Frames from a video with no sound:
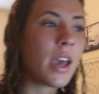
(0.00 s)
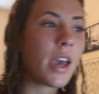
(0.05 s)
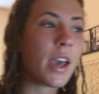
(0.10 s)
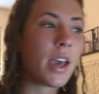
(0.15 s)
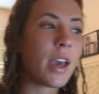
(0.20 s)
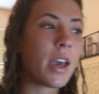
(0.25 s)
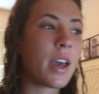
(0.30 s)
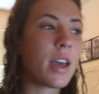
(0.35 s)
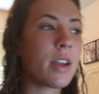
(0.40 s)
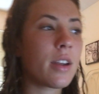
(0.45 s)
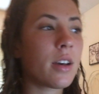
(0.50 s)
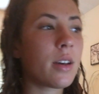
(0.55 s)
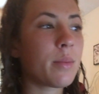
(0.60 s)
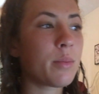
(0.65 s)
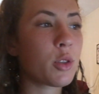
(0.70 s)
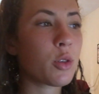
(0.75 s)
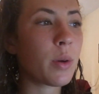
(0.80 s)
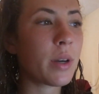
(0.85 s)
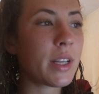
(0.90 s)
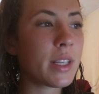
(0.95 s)
And
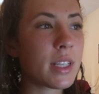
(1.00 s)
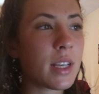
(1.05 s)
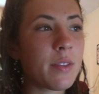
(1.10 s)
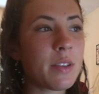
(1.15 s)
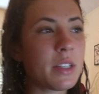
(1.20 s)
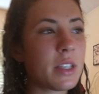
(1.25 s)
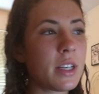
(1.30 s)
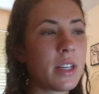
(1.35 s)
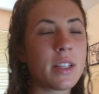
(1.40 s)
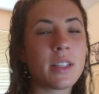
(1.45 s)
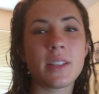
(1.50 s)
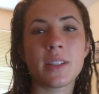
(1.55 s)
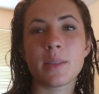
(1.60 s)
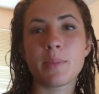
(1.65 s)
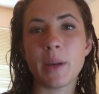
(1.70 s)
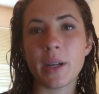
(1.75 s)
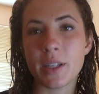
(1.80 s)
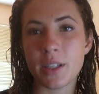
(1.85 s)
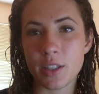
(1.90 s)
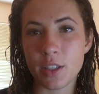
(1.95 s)
2017 is
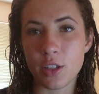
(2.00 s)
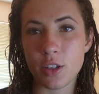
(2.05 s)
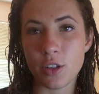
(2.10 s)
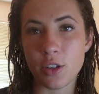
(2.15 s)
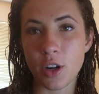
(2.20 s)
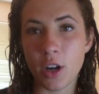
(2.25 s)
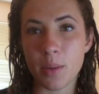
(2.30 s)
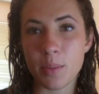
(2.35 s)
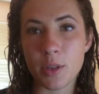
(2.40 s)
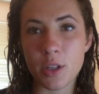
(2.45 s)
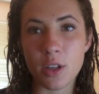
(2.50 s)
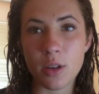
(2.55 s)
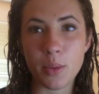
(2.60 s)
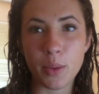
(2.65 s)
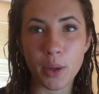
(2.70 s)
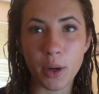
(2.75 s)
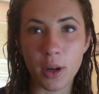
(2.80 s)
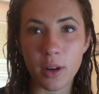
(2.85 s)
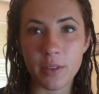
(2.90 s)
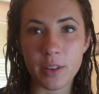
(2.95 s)
expected to drop too,
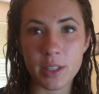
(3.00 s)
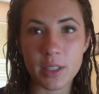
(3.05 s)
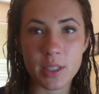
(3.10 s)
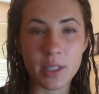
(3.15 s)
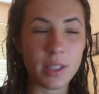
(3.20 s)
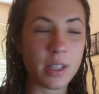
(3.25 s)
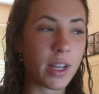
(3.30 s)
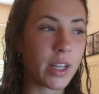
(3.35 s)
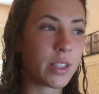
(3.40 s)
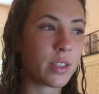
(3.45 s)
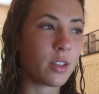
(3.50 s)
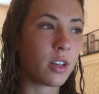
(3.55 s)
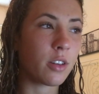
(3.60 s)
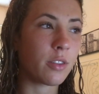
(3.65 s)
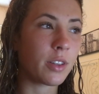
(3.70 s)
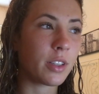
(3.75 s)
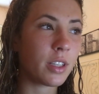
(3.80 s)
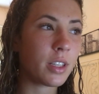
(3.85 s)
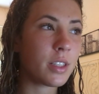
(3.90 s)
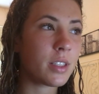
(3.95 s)
but obviously that's not
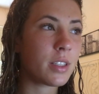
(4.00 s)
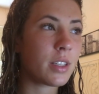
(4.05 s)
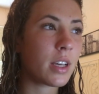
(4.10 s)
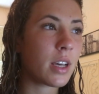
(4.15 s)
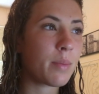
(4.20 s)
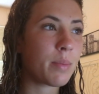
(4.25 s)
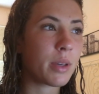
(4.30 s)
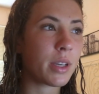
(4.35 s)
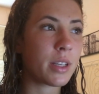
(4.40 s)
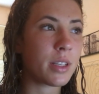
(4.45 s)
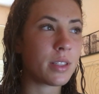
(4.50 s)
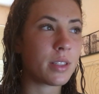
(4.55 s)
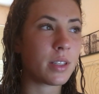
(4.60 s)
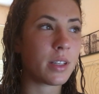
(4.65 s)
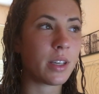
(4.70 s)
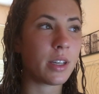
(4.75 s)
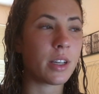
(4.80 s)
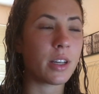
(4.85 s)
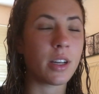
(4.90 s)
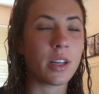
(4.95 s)
released yet because
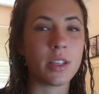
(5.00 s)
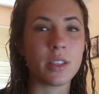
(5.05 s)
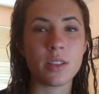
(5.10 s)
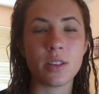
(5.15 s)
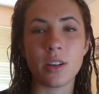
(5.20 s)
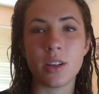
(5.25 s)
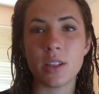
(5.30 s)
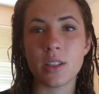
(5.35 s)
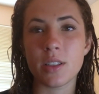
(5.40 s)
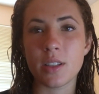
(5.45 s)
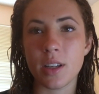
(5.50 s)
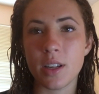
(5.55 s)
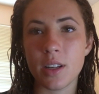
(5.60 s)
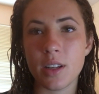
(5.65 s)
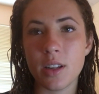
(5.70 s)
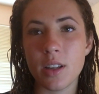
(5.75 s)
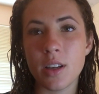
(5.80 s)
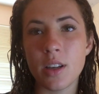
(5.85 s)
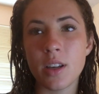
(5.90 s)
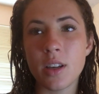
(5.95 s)
the year is not done.